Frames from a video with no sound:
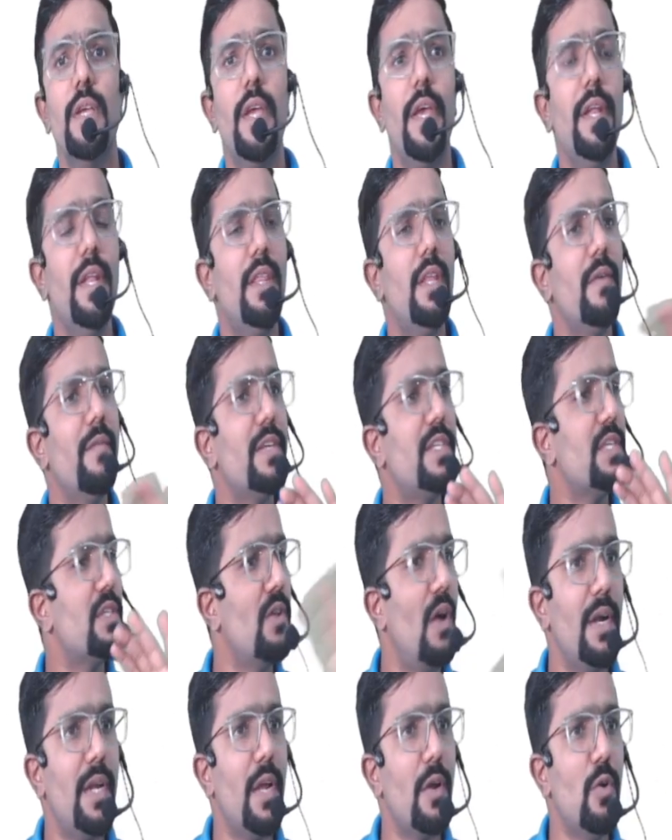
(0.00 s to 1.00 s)
Anything which
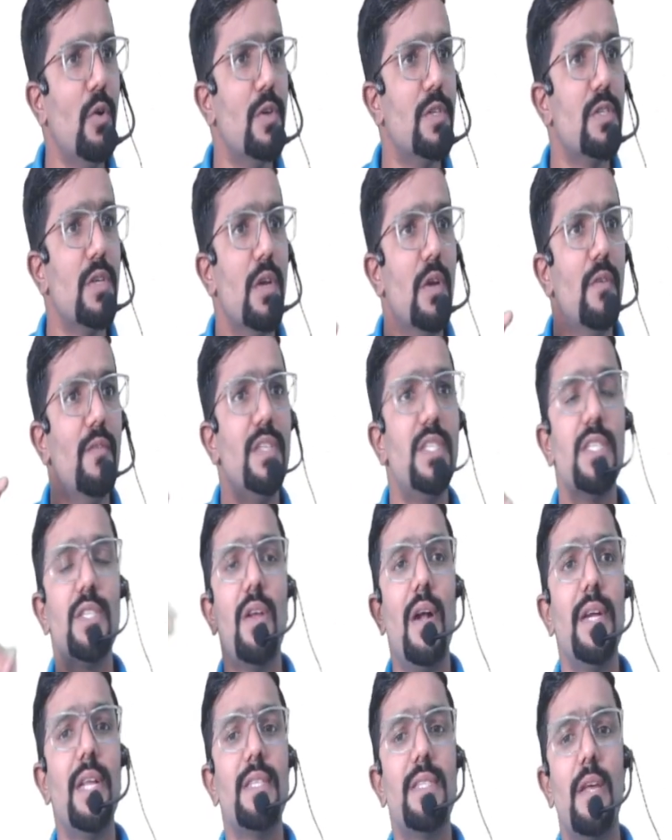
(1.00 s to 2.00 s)
is not a goods, which is
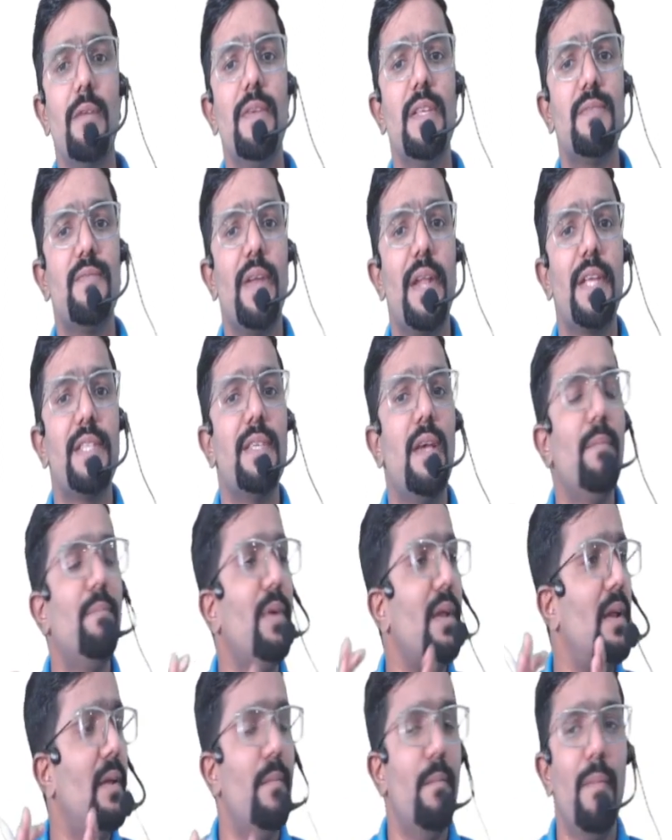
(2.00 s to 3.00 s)
not a service, for
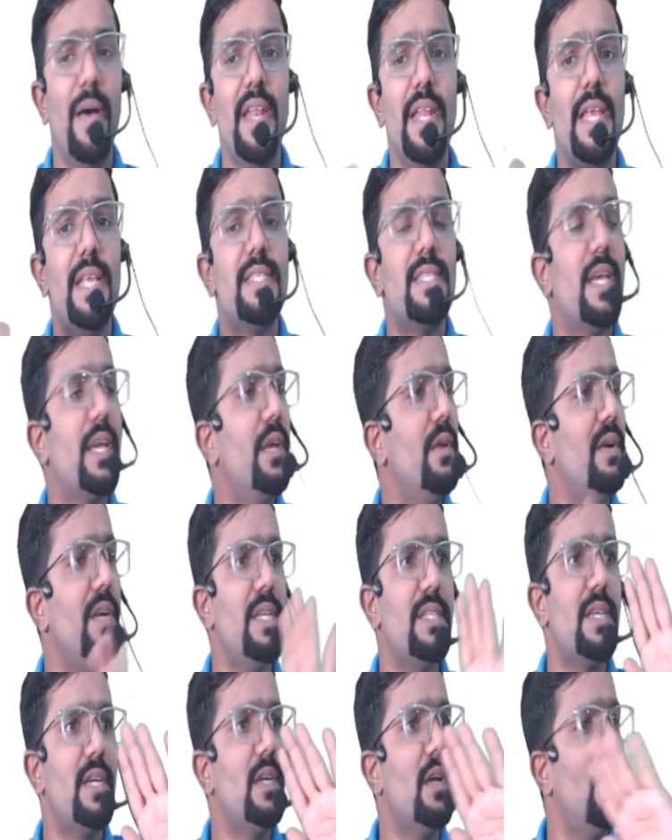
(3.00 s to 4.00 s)
example, money,
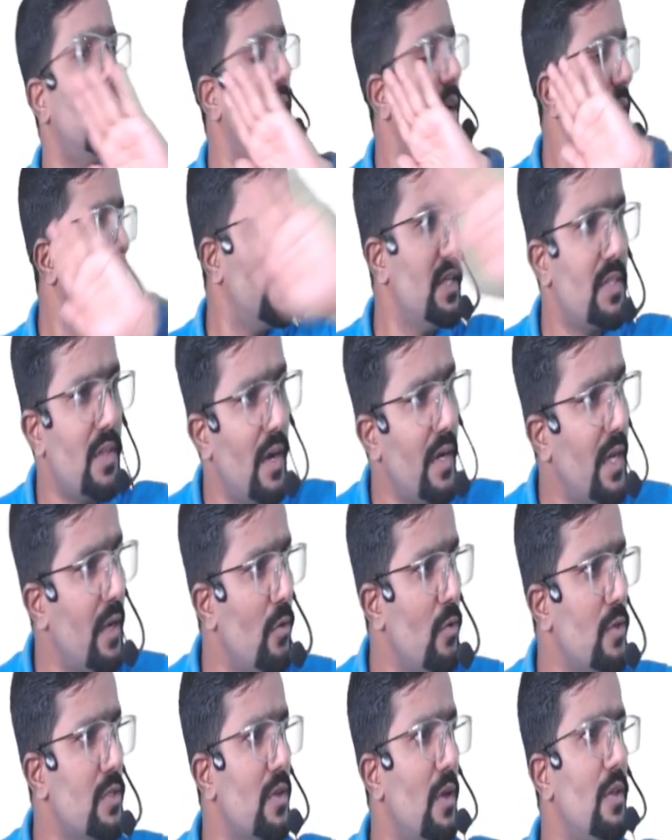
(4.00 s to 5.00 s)
securities and all is not a
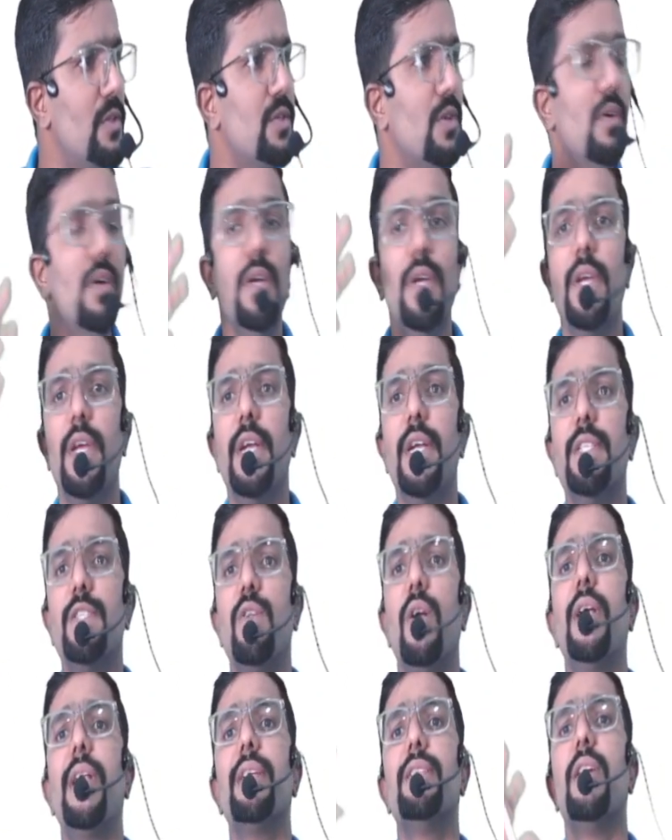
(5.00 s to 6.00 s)
goods also, it is
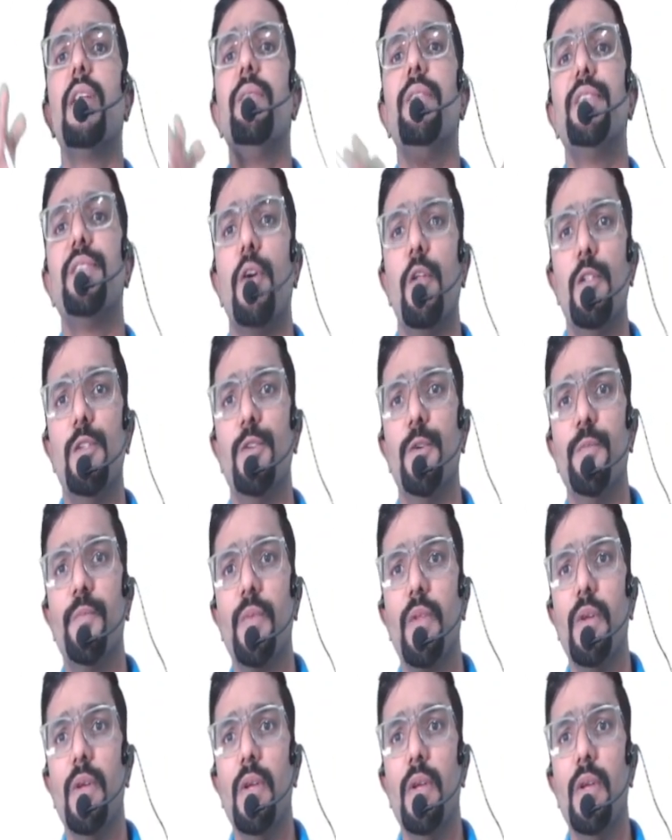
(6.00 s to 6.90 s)
not a service also.